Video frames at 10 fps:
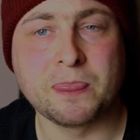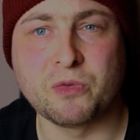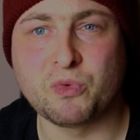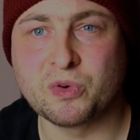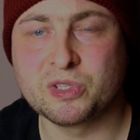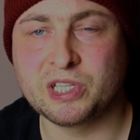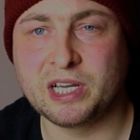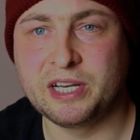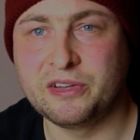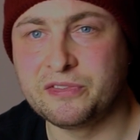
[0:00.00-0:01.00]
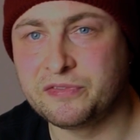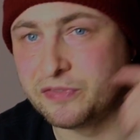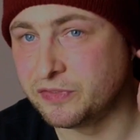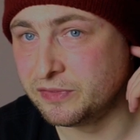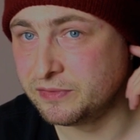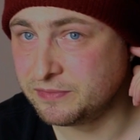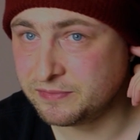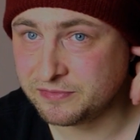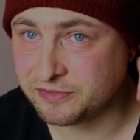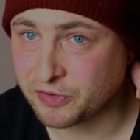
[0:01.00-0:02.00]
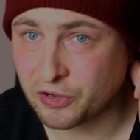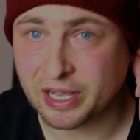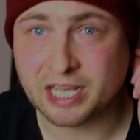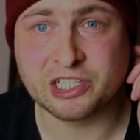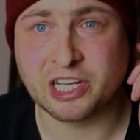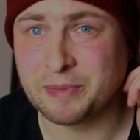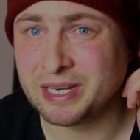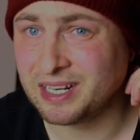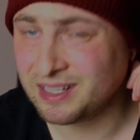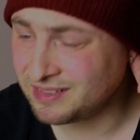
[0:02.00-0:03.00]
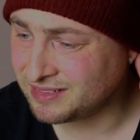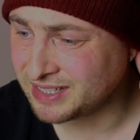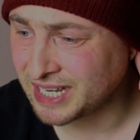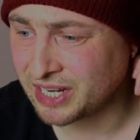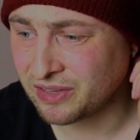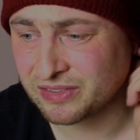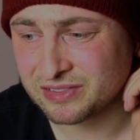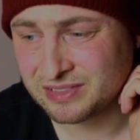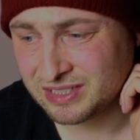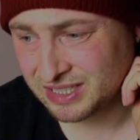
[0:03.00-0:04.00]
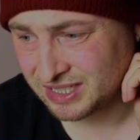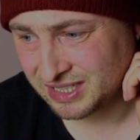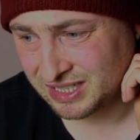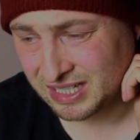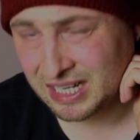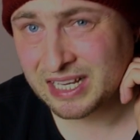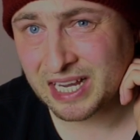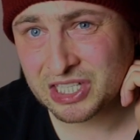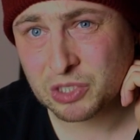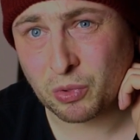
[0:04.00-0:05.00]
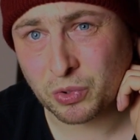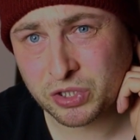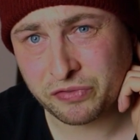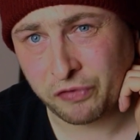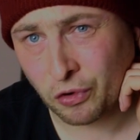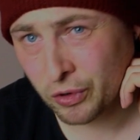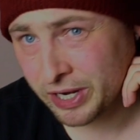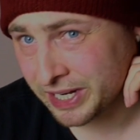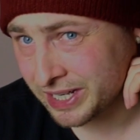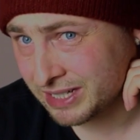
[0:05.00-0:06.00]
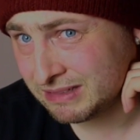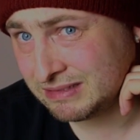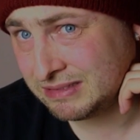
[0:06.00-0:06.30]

The wrong side of 30, do you know what I mean? Getting towards 40 now.